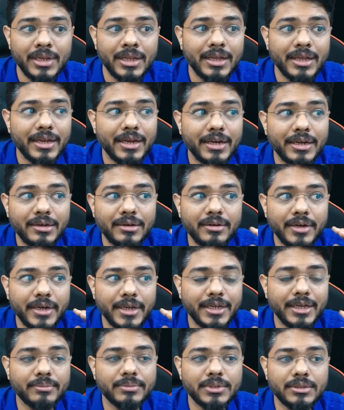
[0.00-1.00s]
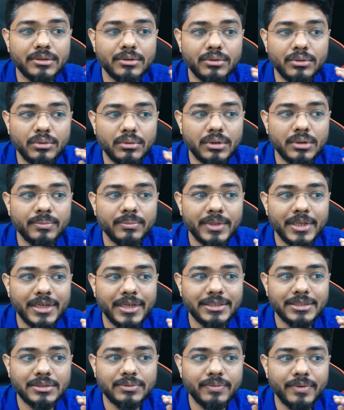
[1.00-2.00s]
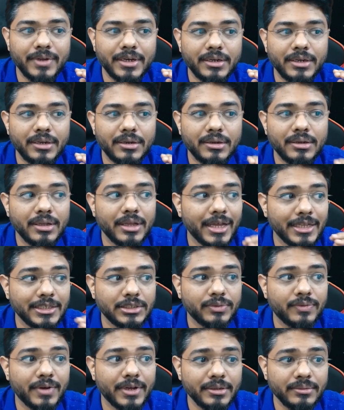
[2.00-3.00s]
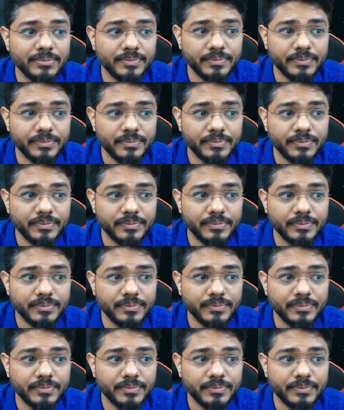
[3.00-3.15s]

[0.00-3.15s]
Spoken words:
he didn't recapture the rook. He just went h5,